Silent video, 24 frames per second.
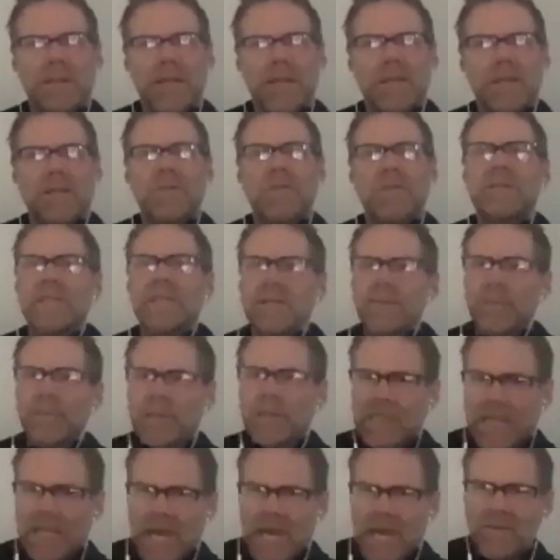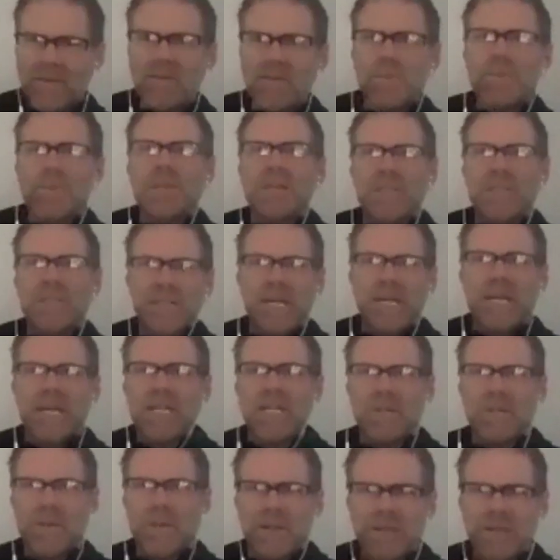Like you see lives being
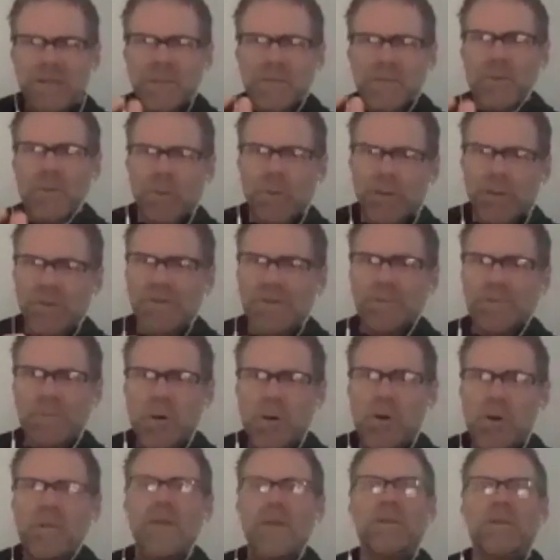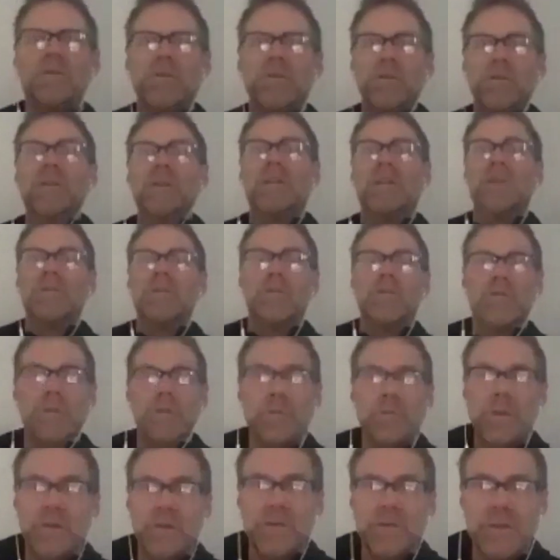changed by something really small that you could
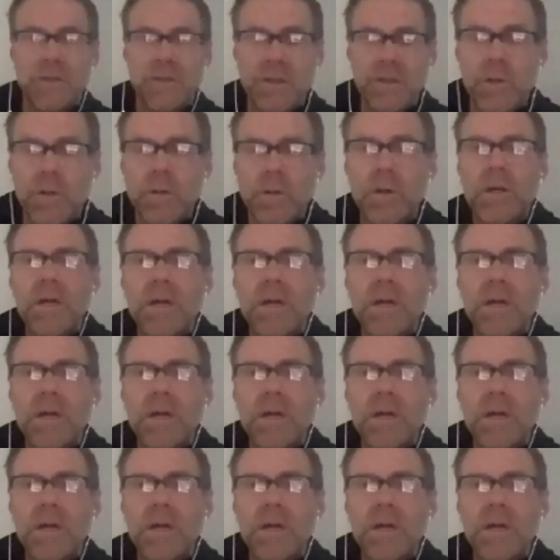contribute to,